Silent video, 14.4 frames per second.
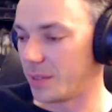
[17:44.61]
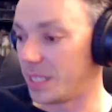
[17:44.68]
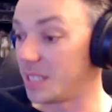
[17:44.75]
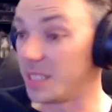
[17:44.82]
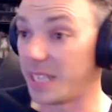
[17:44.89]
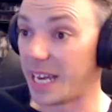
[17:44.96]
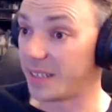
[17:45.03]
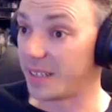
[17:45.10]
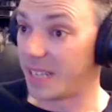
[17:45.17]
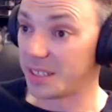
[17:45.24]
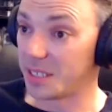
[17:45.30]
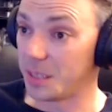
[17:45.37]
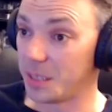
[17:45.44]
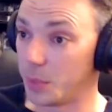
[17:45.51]
Disney hadn't
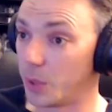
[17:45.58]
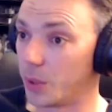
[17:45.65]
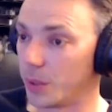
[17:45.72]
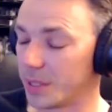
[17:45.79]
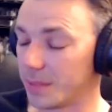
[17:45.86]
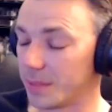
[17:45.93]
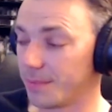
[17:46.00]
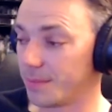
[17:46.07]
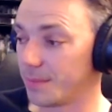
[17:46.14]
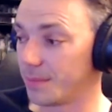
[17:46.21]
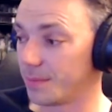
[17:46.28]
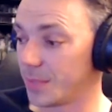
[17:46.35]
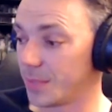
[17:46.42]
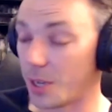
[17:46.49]
actually bought
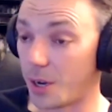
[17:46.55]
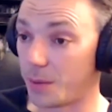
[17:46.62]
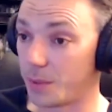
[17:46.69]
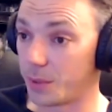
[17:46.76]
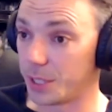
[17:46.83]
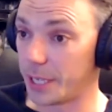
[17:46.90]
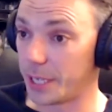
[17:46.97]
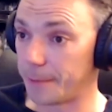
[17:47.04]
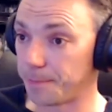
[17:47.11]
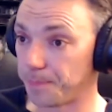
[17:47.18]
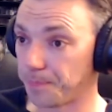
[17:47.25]
Star Wars yet.